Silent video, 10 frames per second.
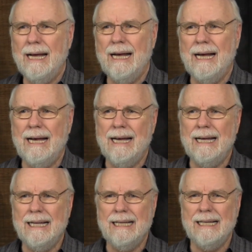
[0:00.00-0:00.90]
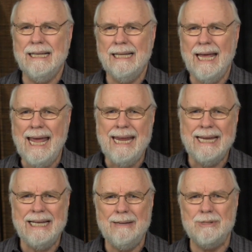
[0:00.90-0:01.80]

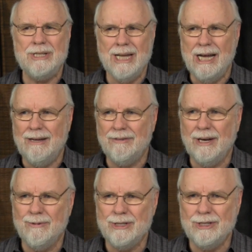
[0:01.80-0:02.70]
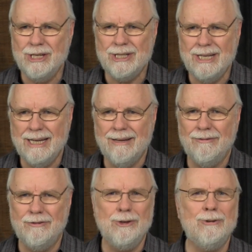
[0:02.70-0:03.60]
Achan himself, there was just a
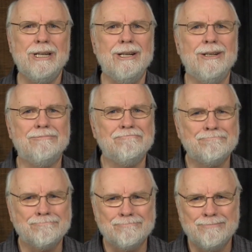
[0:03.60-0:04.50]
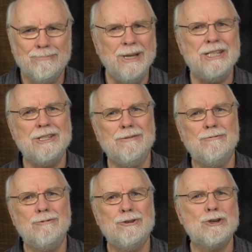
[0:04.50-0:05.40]
few little bits
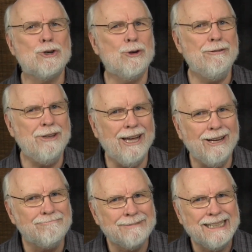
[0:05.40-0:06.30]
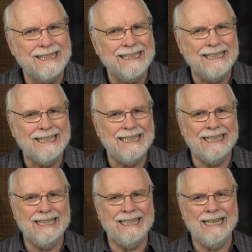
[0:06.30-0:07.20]
of trivia
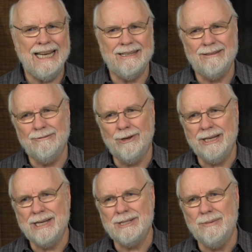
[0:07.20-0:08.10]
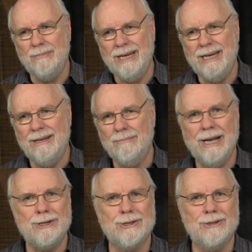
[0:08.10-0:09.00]
that really doesn't mean
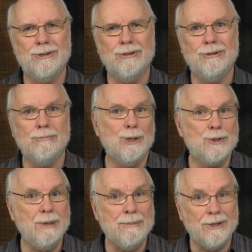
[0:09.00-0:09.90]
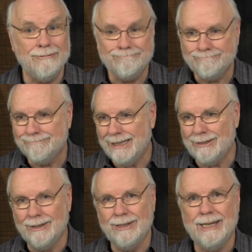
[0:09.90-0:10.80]
much to most people,
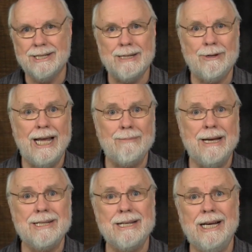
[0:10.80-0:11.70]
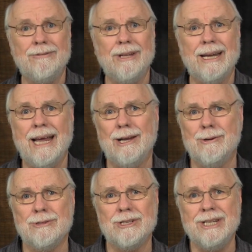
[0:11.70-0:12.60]
other than someone like myself that kind of
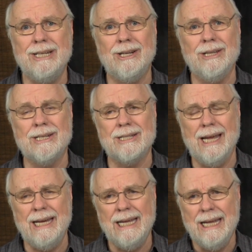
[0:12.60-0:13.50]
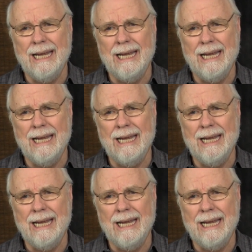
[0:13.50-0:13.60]
goes to seed on this thing.